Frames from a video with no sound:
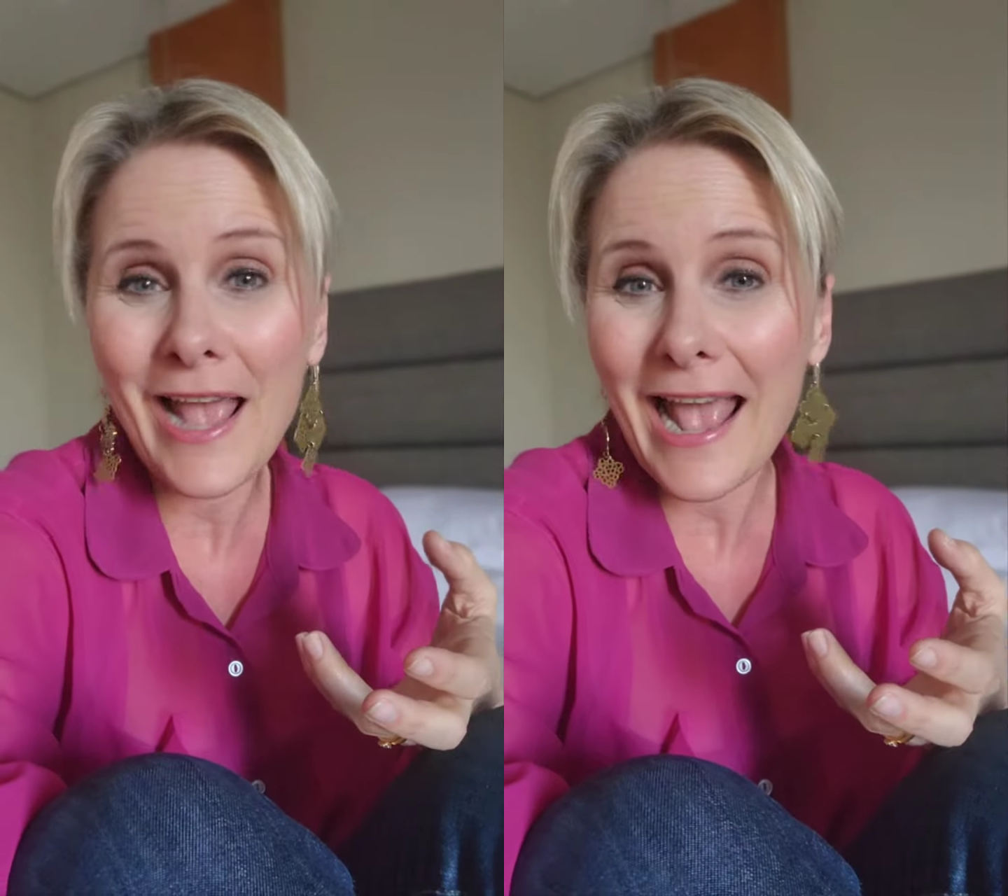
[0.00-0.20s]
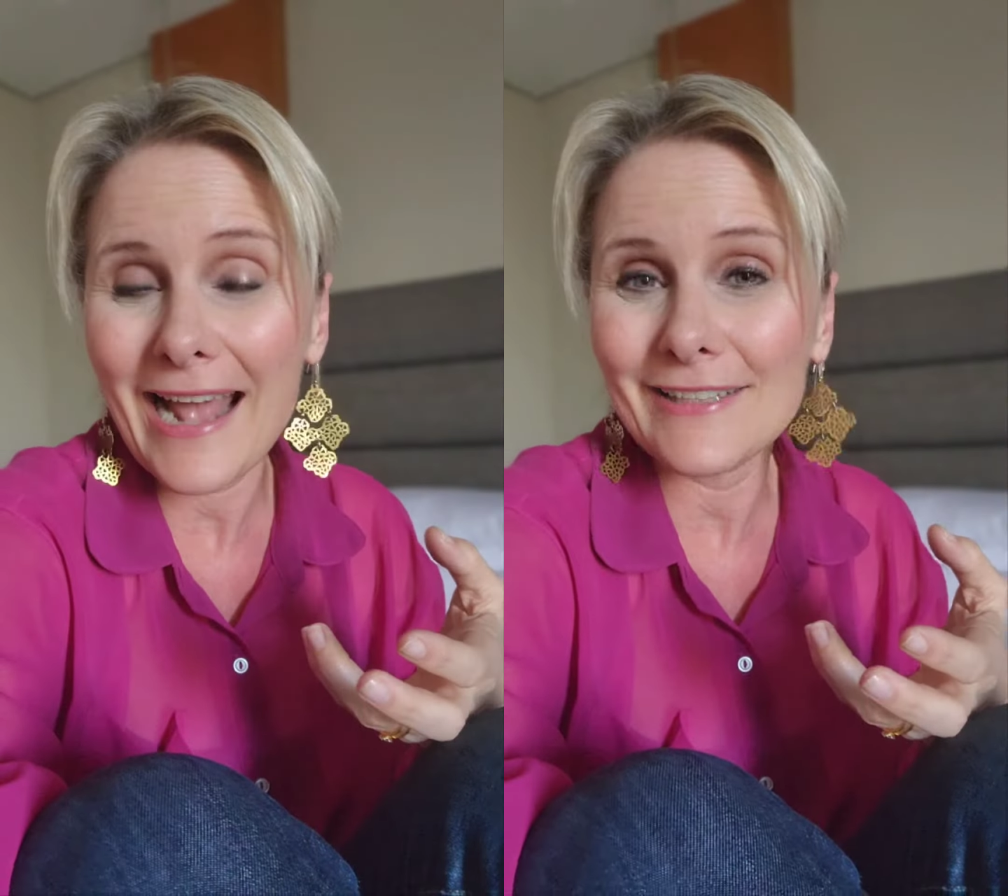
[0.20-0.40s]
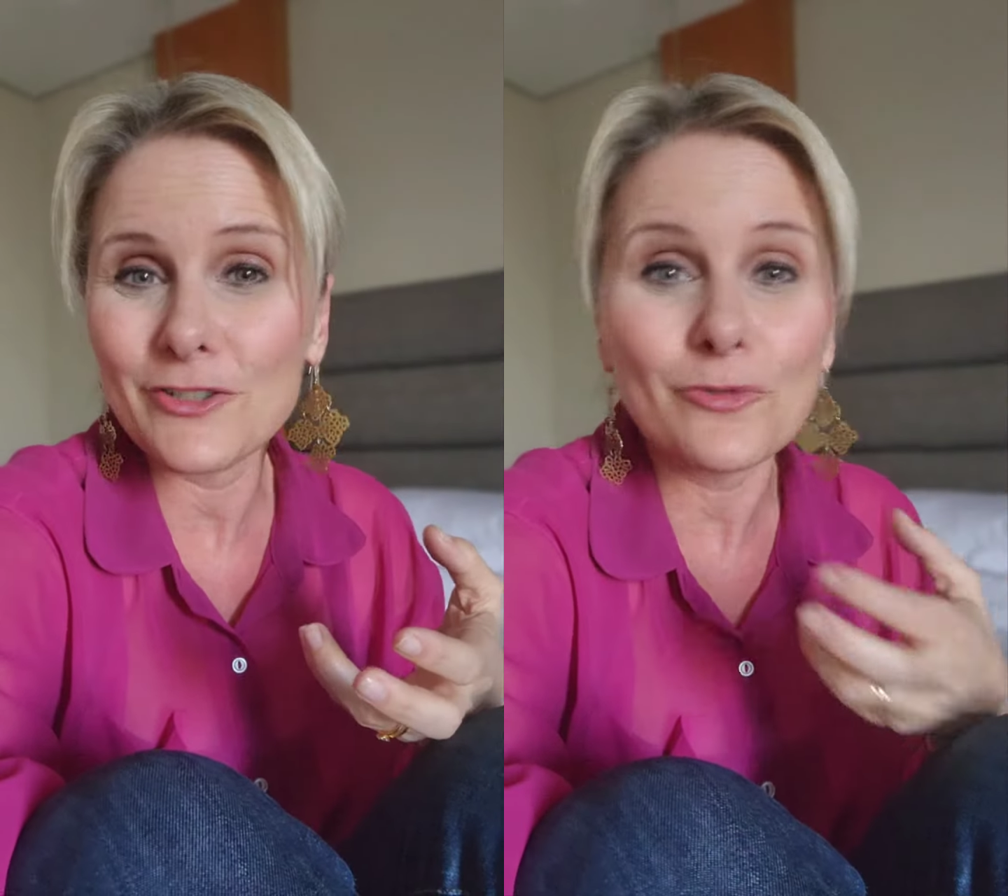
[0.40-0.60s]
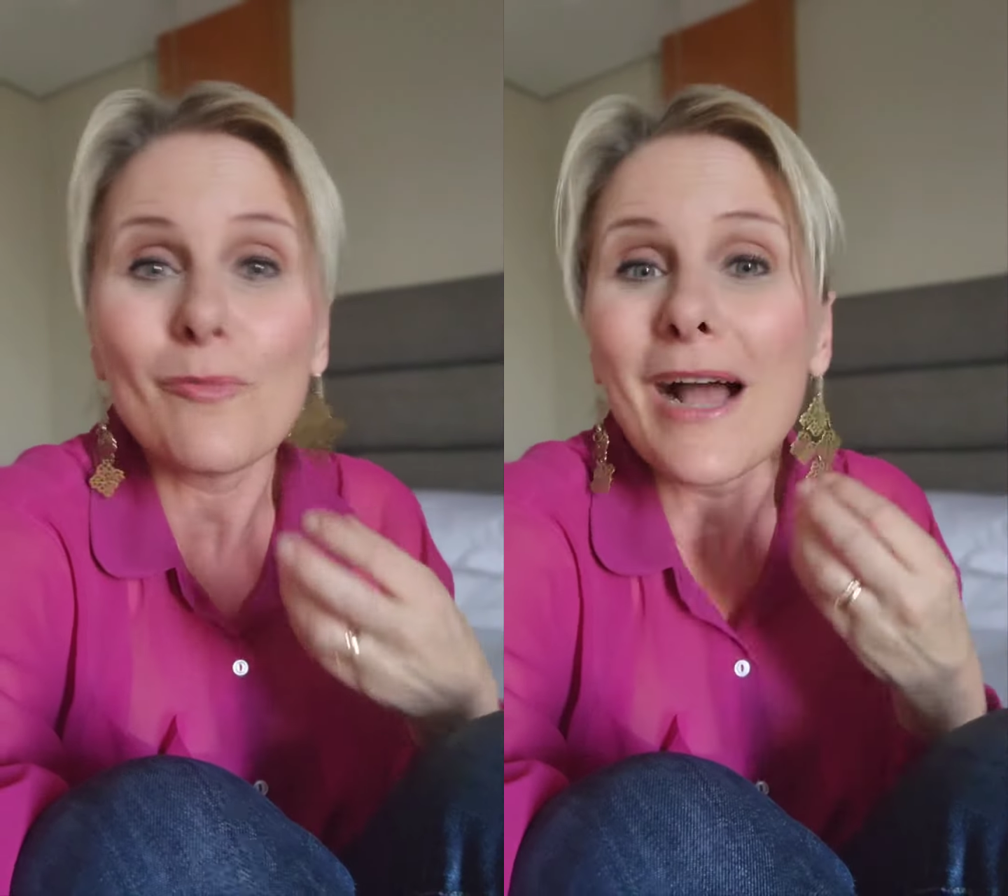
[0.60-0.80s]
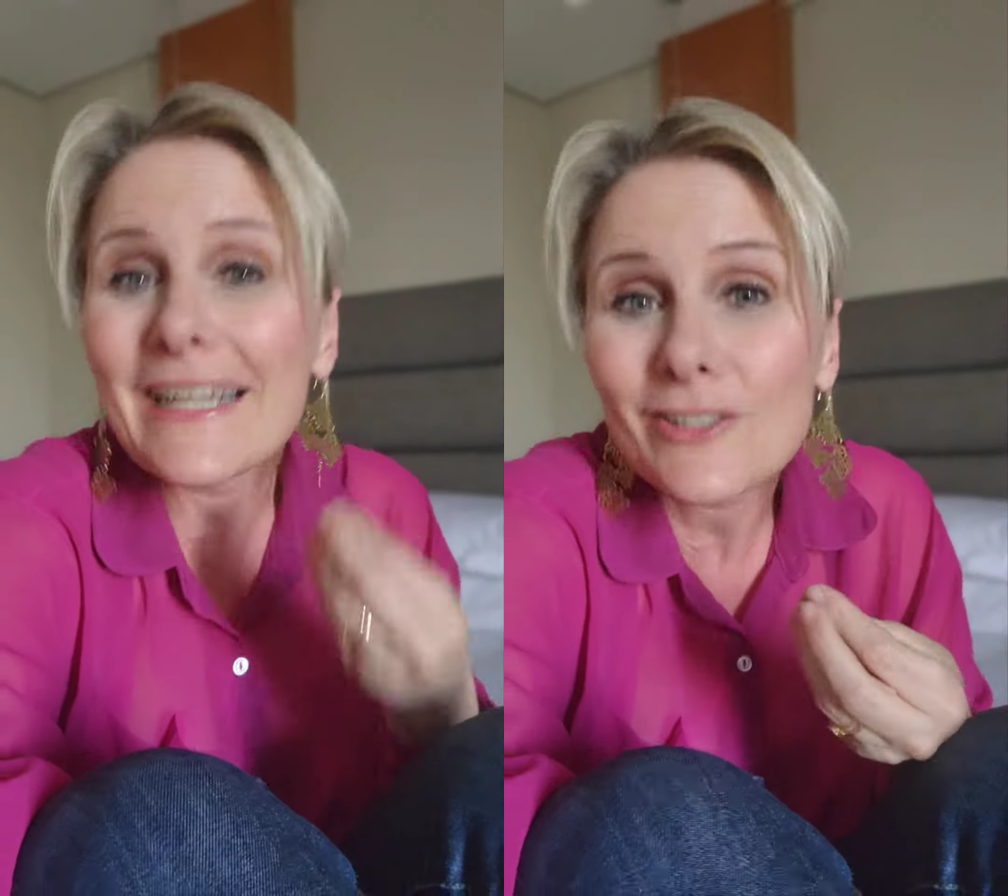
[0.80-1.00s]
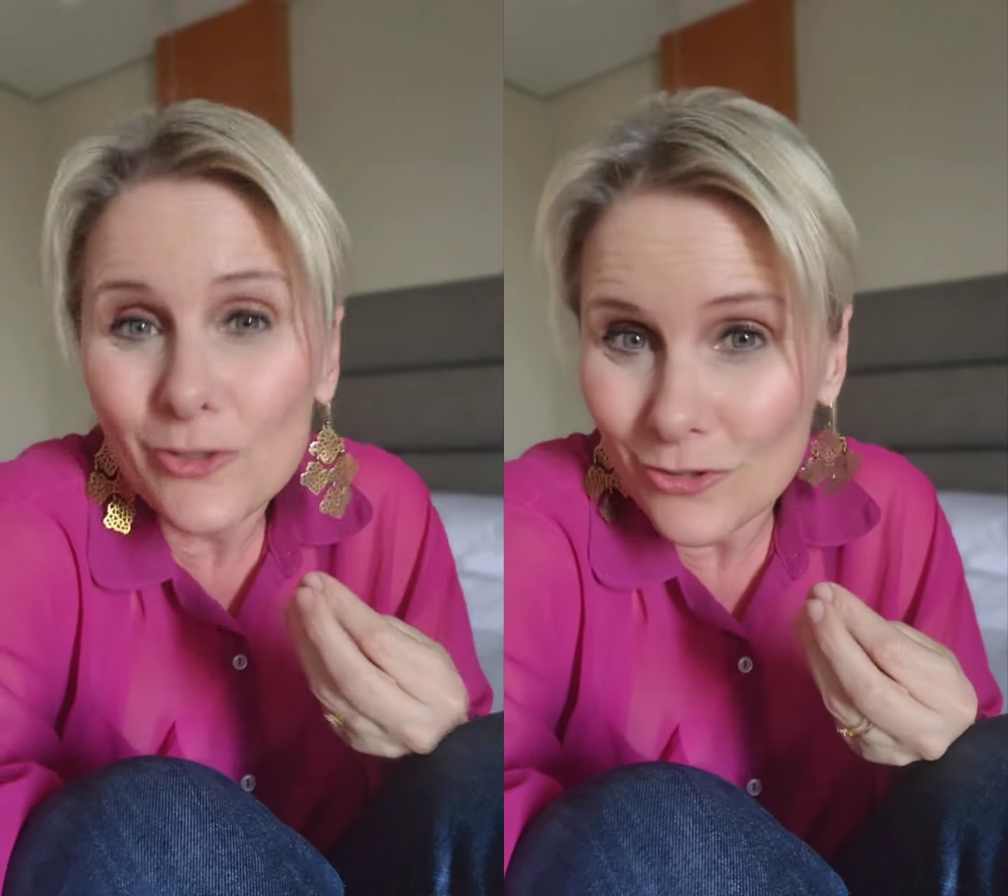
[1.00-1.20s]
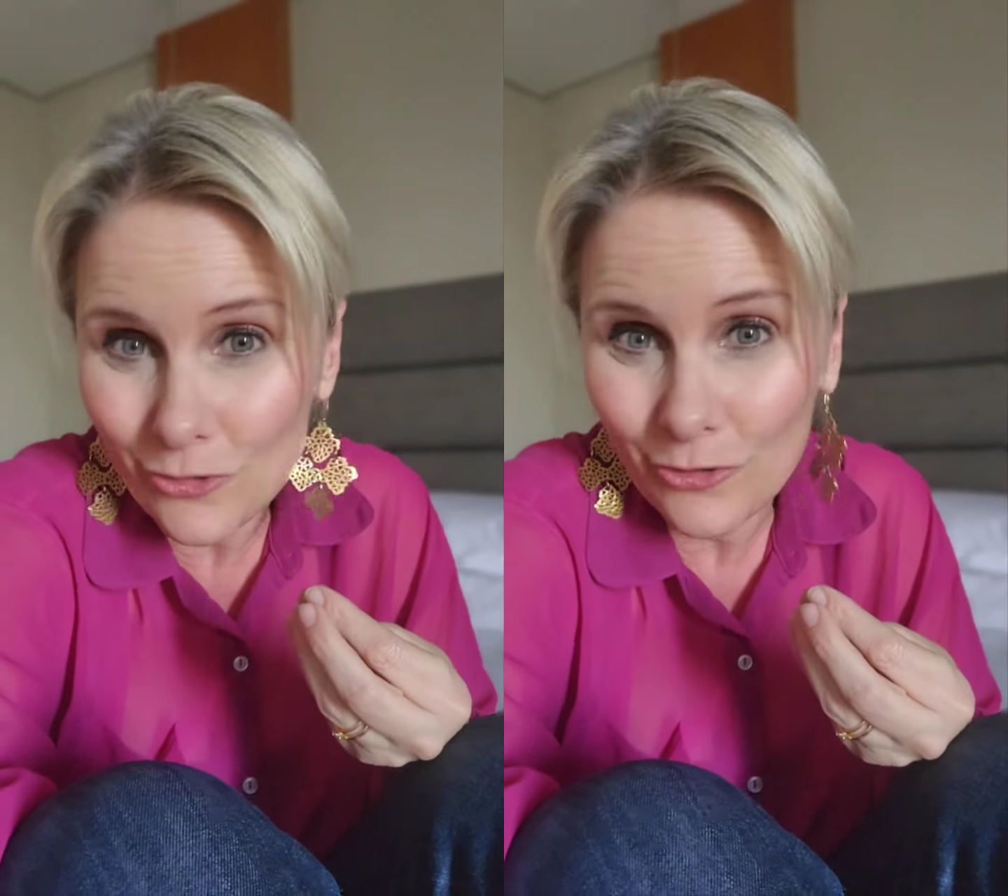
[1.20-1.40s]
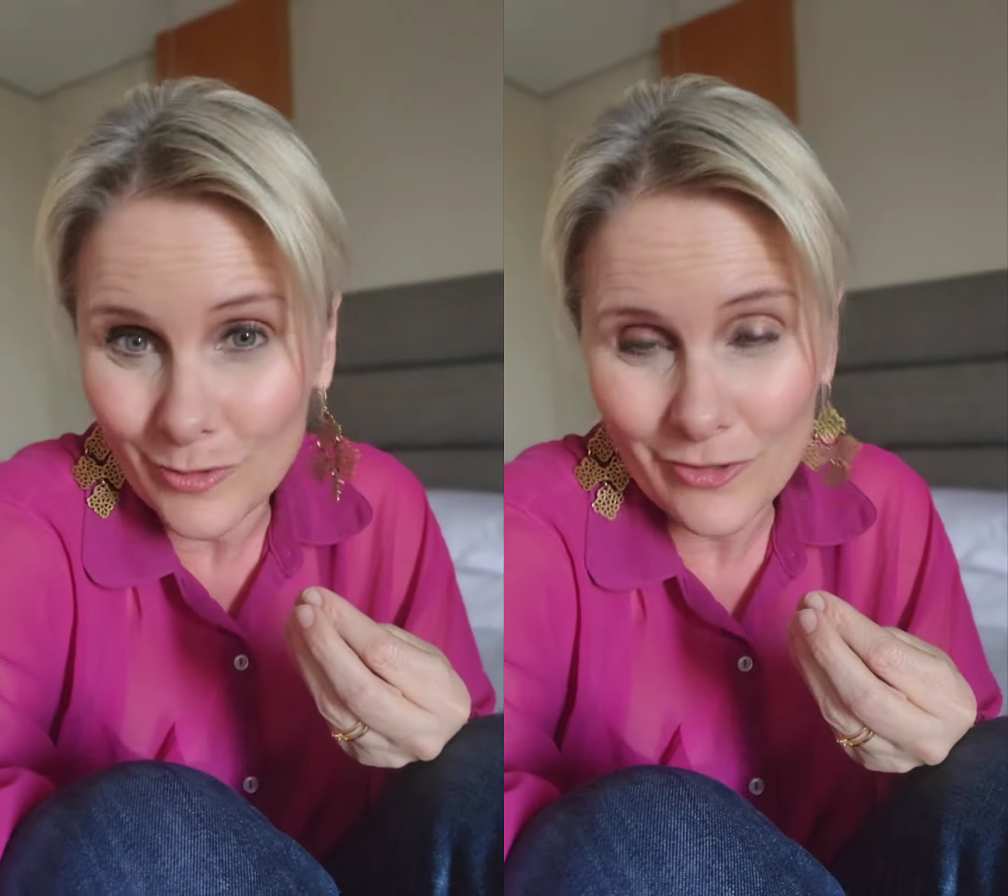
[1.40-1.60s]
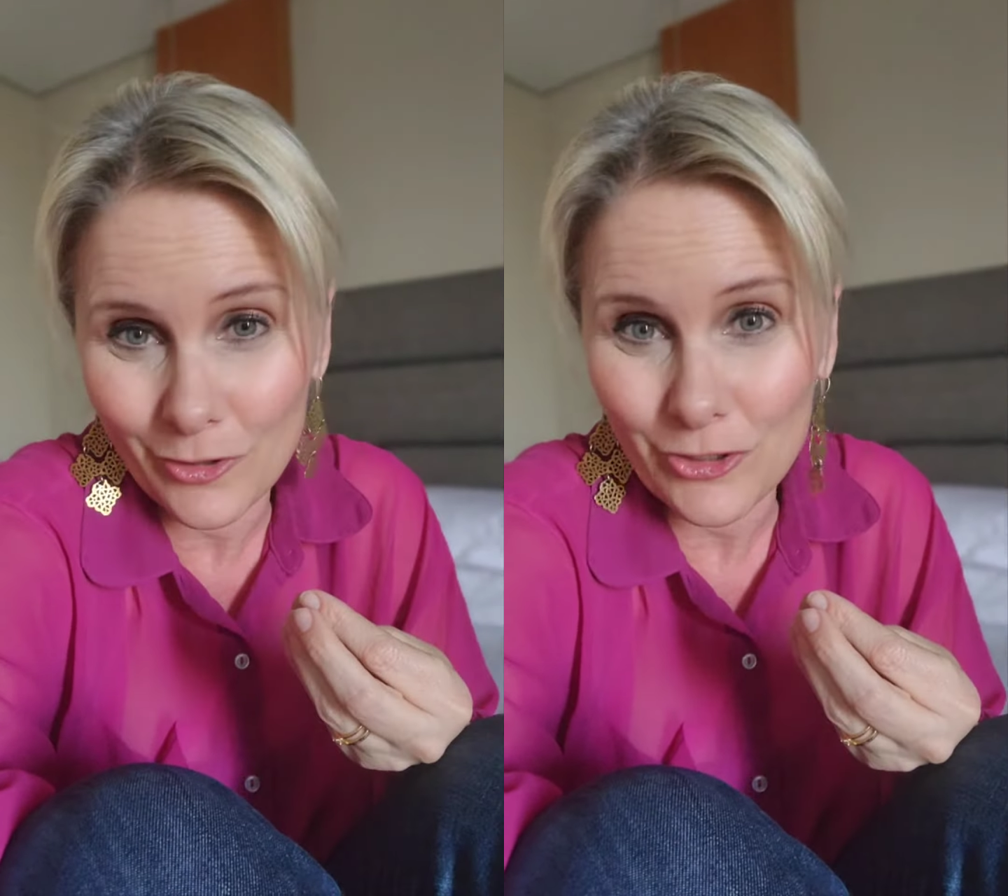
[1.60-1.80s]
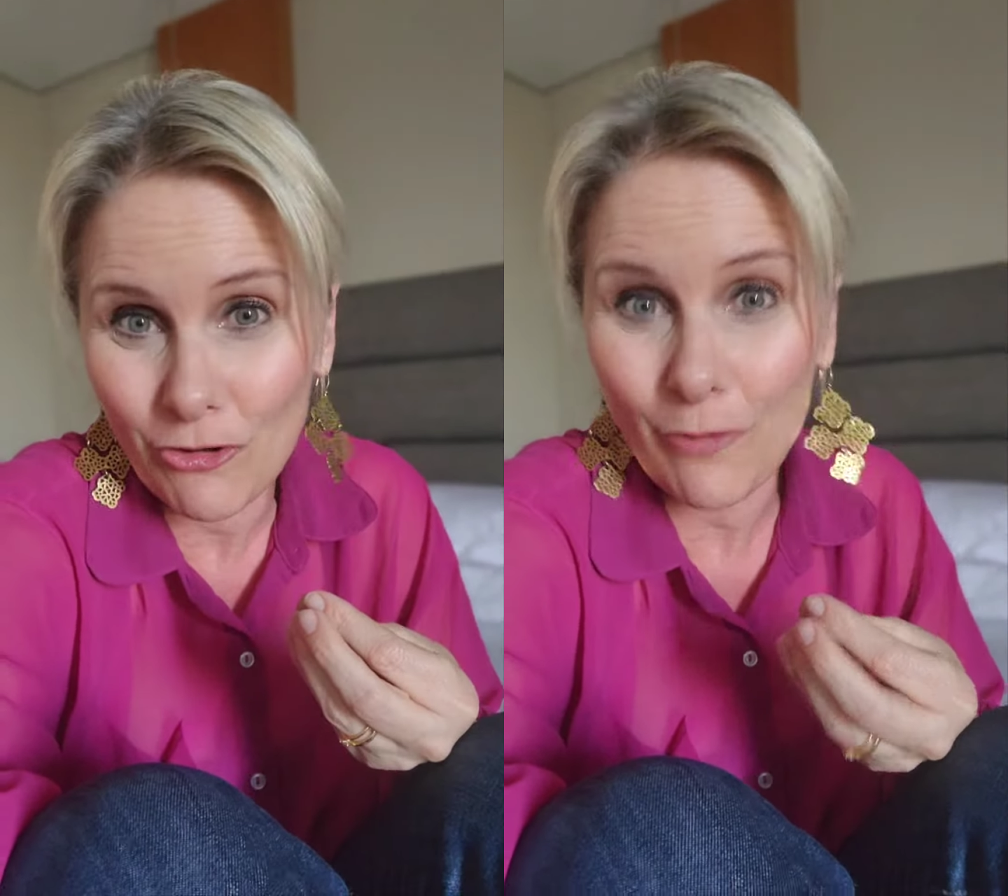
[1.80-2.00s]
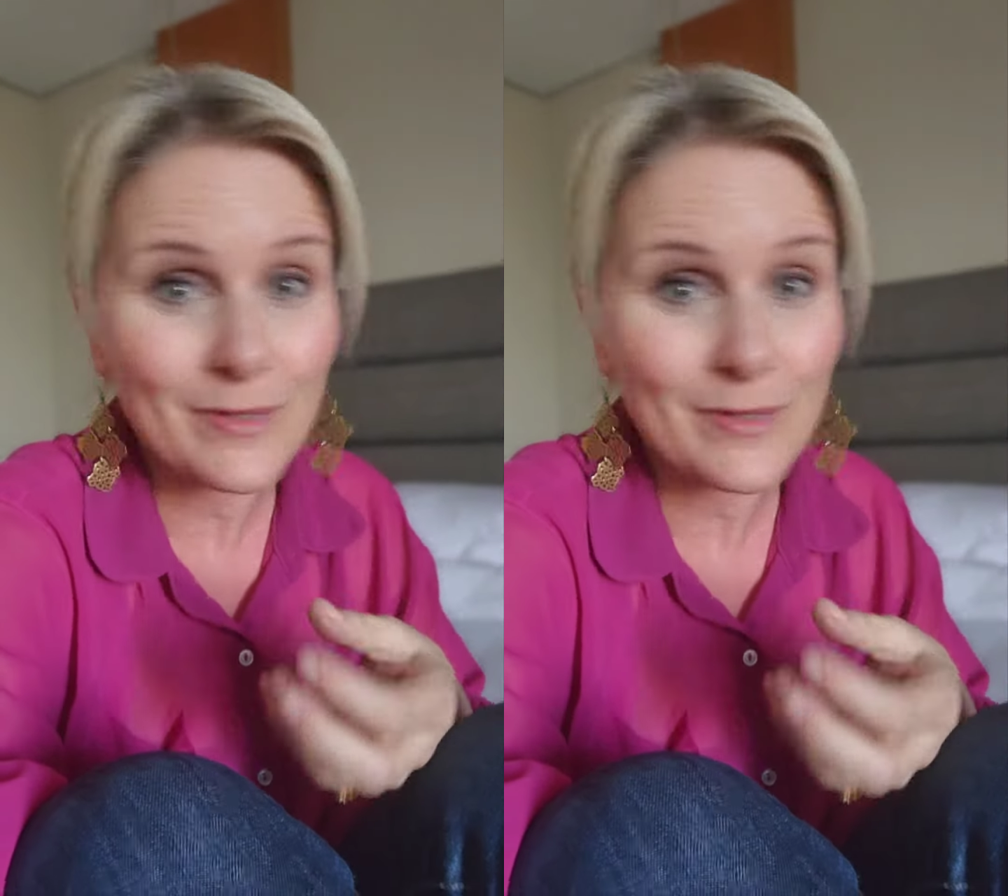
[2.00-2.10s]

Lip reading: and you might not know what's going to show up.